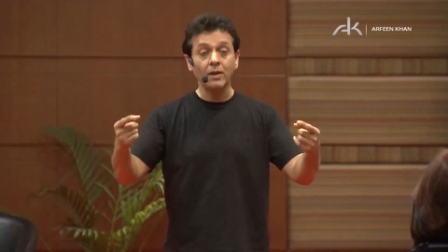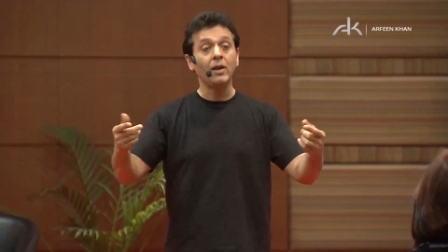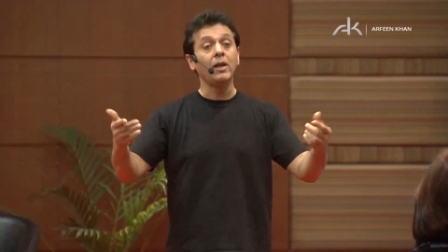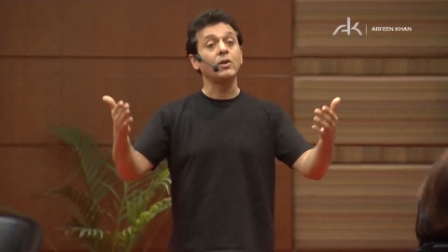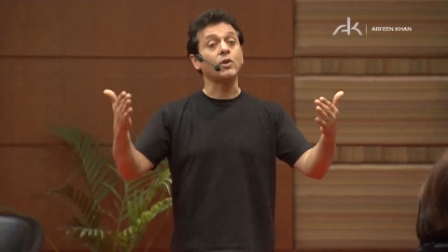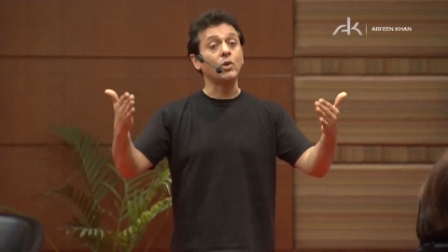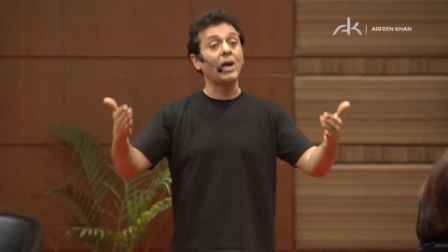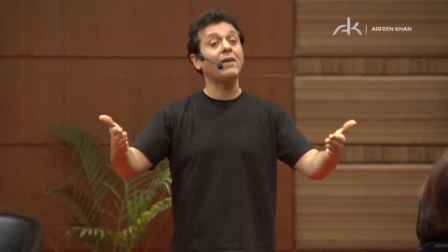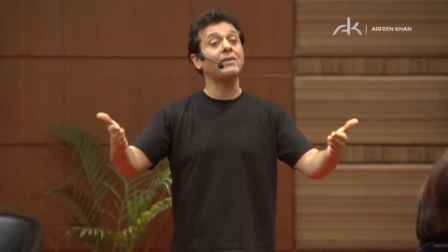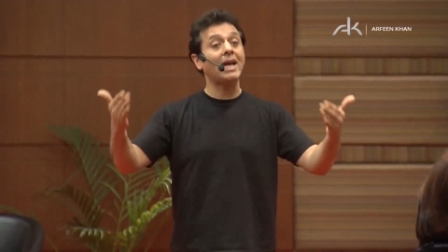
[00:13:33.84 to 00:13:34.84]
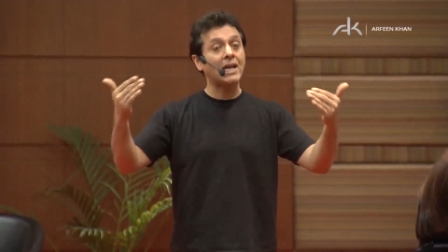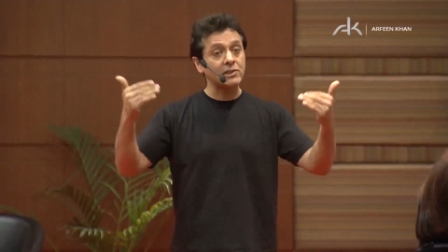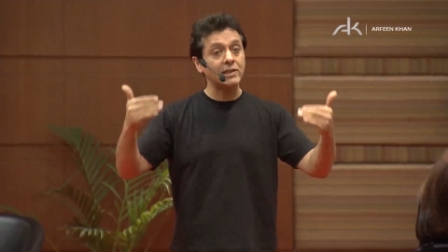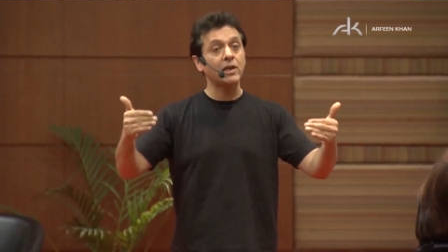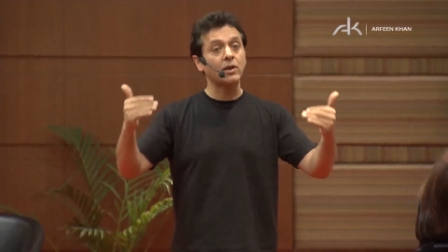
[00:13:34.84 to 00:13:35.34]
because you haven't
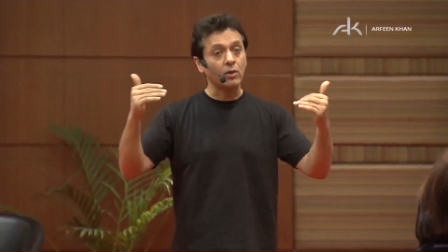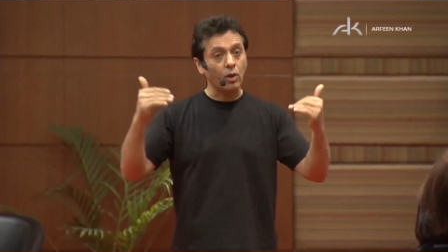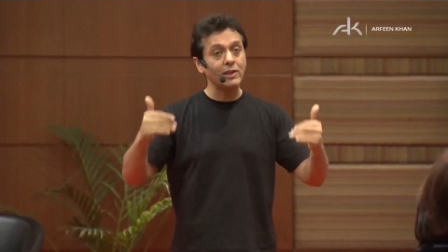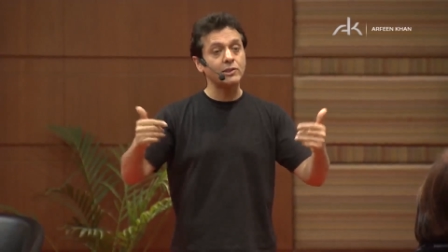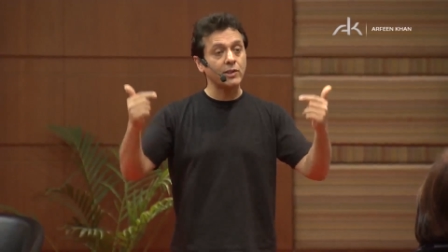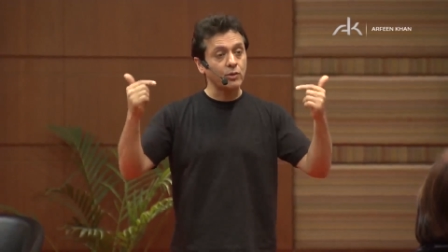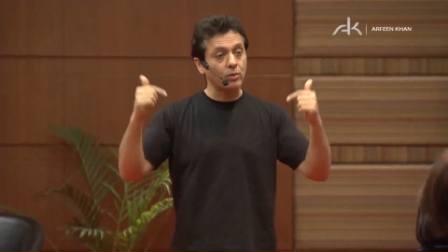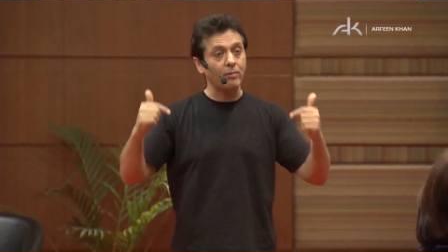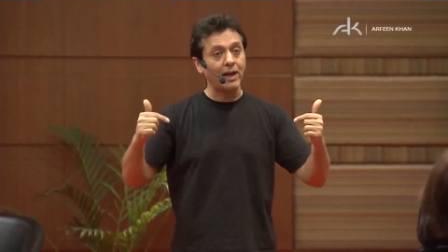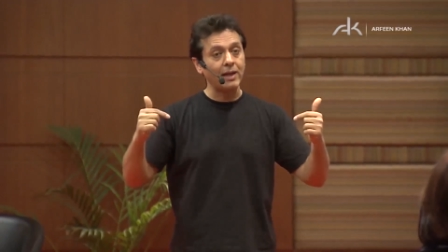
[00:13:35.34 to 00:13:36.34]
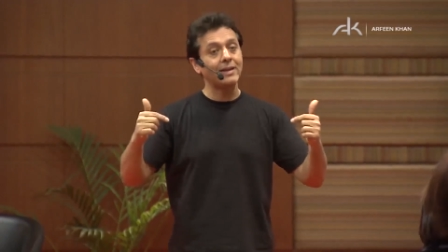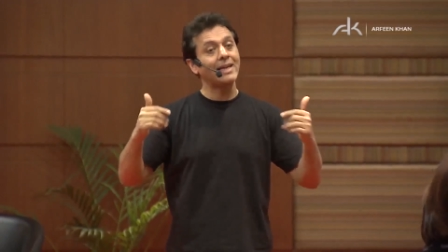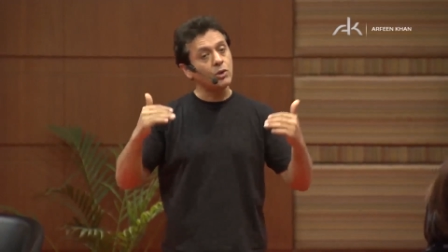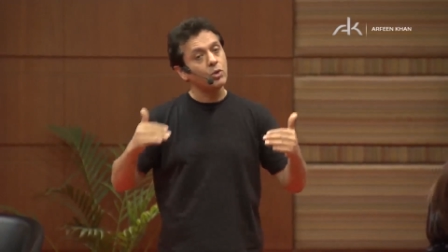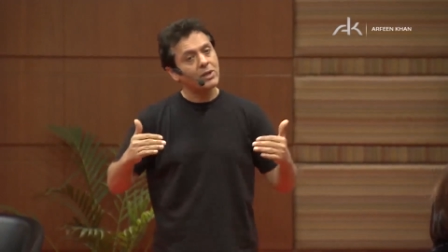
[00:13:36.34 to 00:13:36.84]
actually acknowledged in your mind
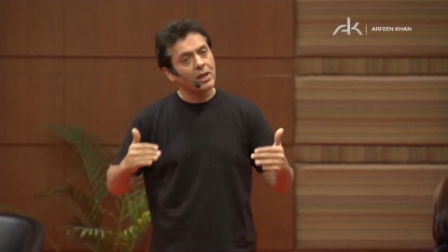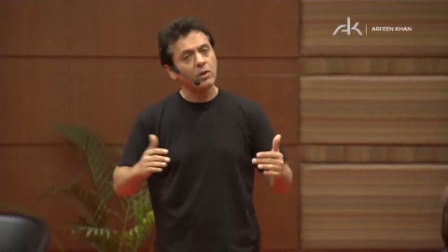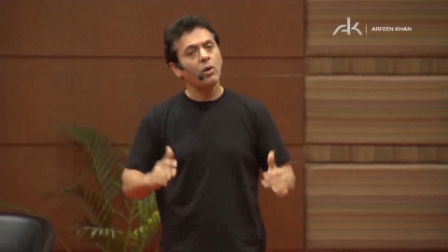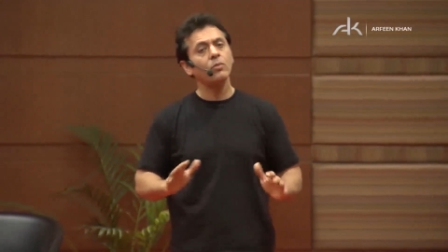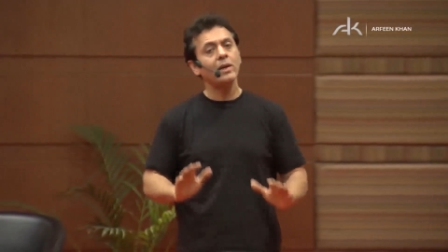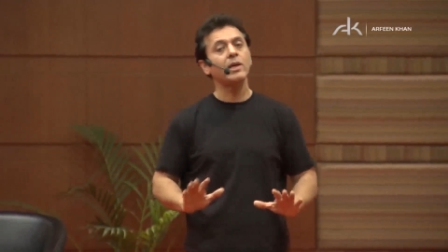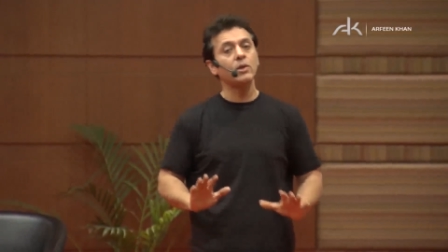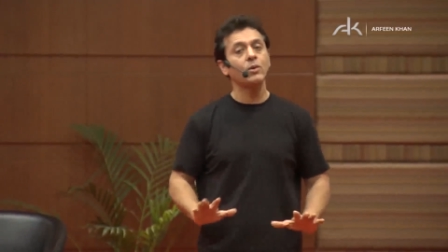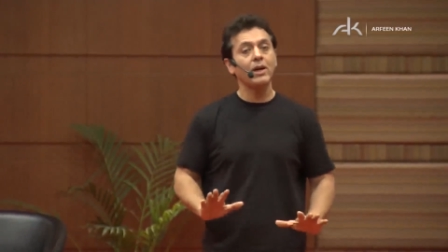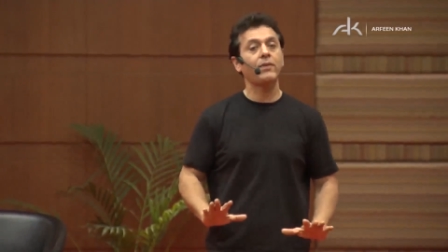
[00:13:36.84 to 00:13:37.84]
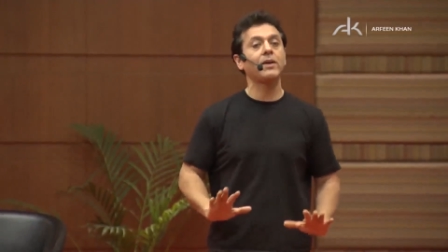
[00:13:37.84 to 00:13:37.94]
that you cannot really do anything